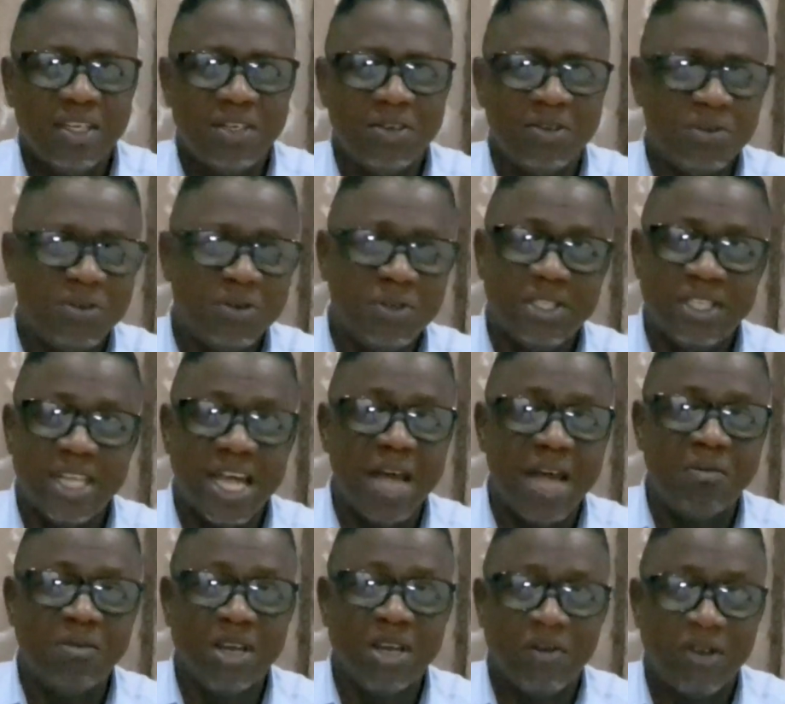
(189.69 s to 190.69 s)
Those
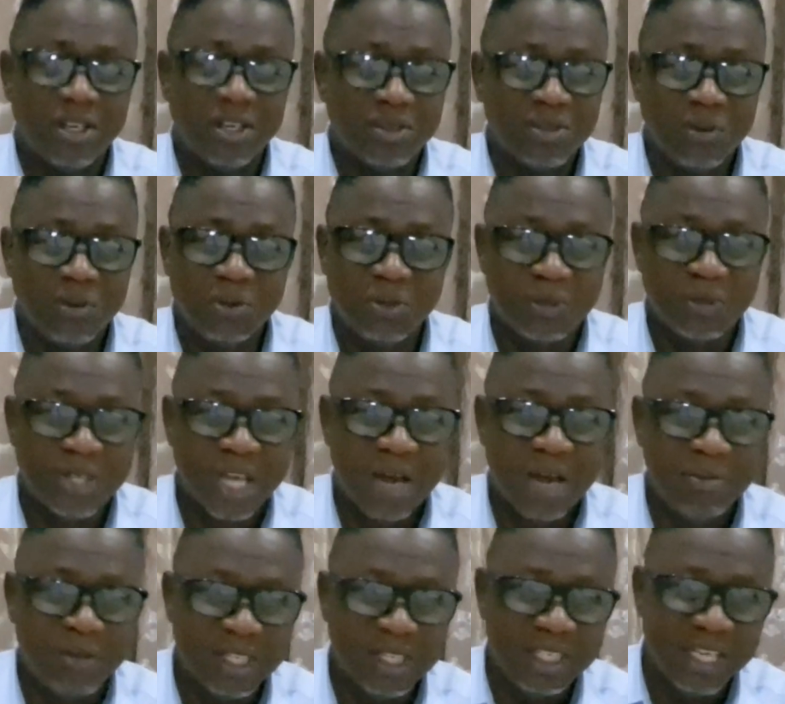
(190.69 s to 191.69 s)
times there was no
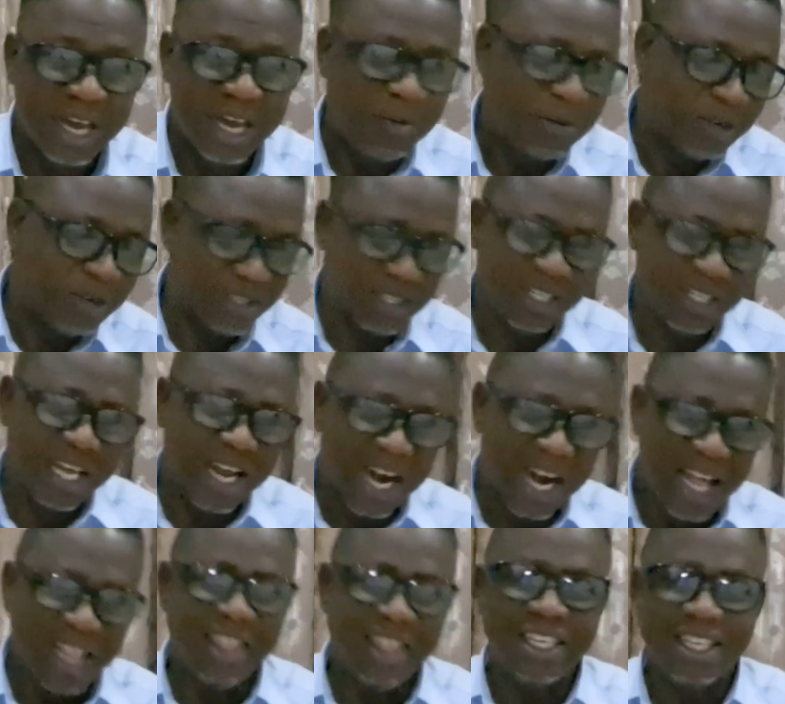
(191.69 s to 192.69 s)
social media, but
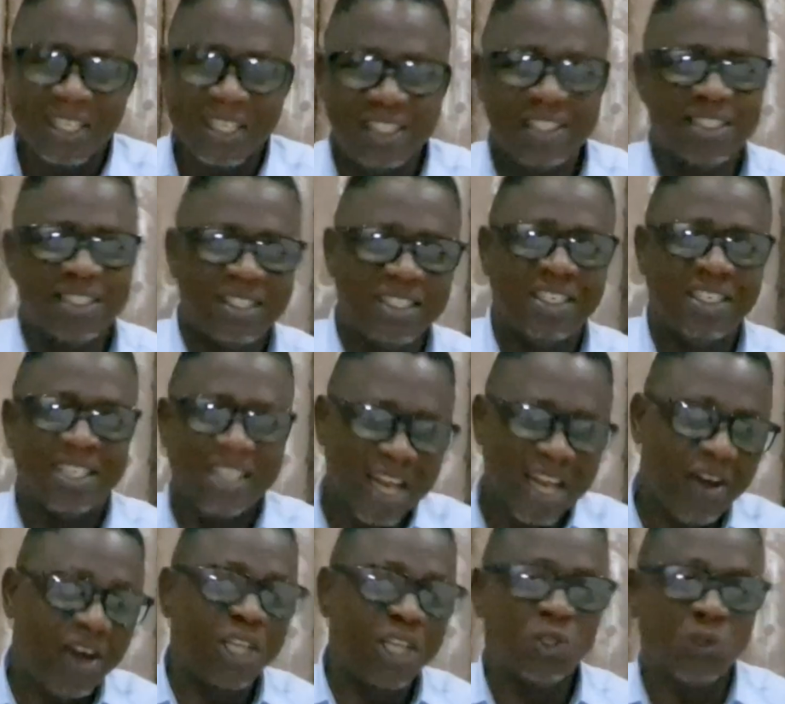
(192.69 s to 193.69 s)
there are things,
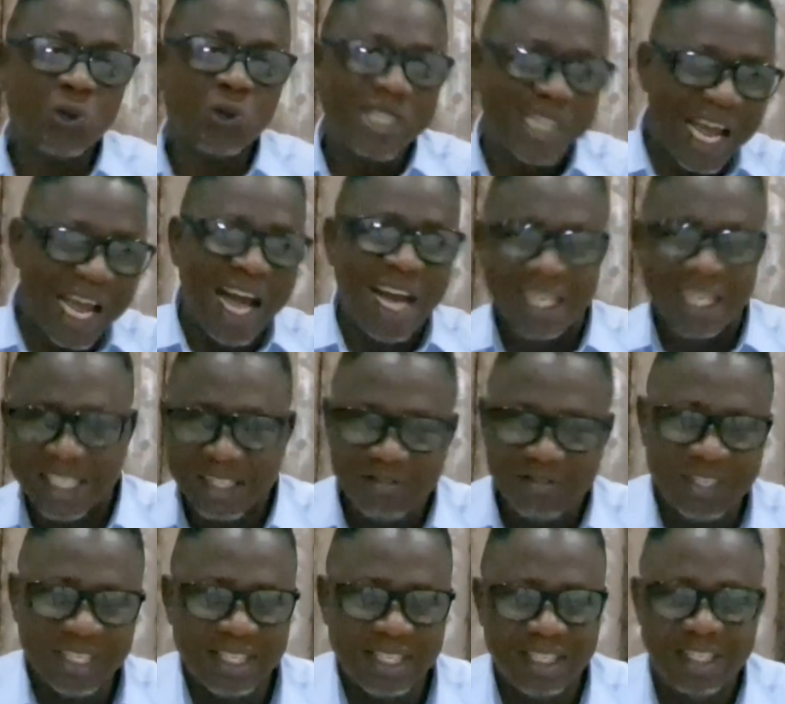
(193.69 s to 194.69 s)
there were social
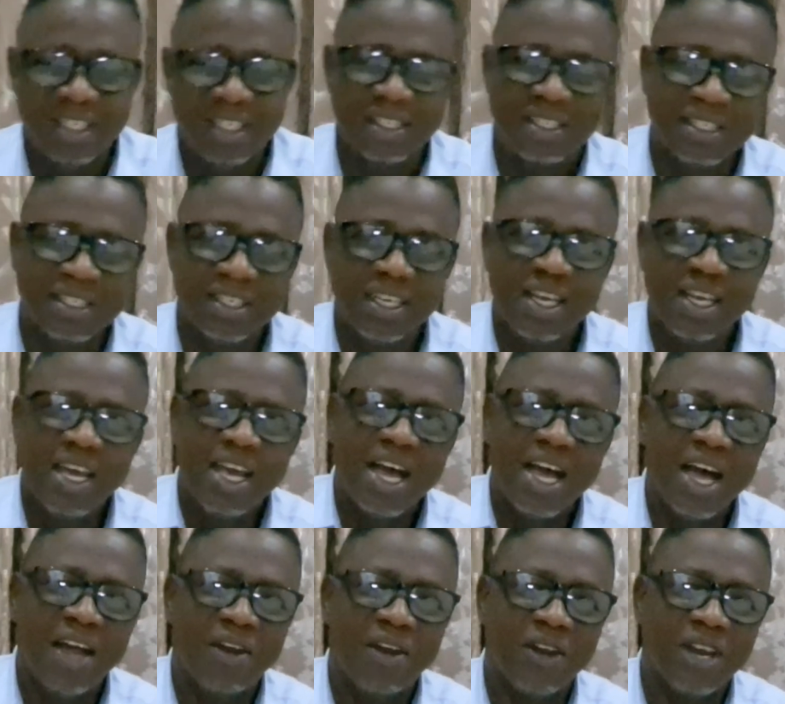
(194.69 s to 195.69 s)
activities
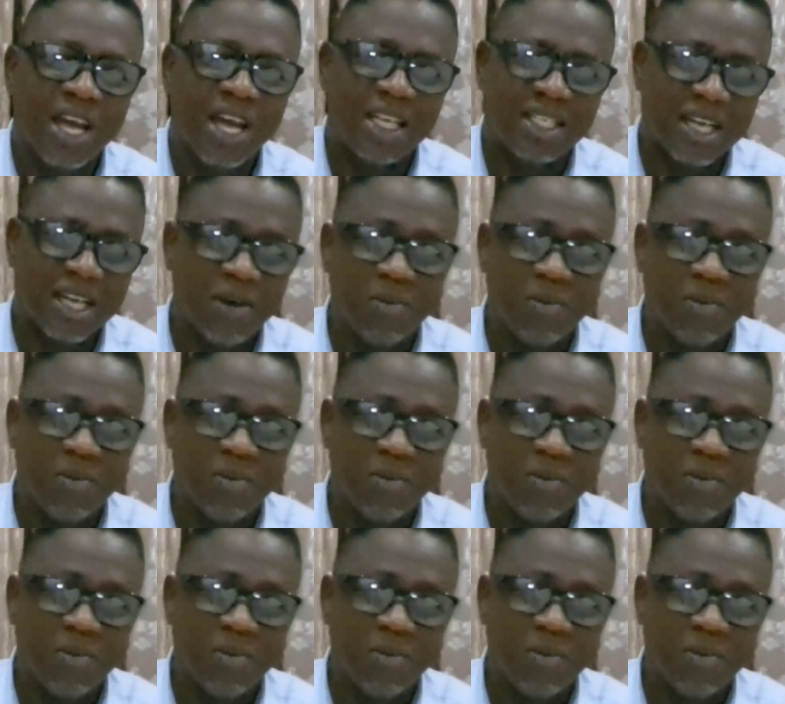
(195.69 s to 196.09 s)
and others.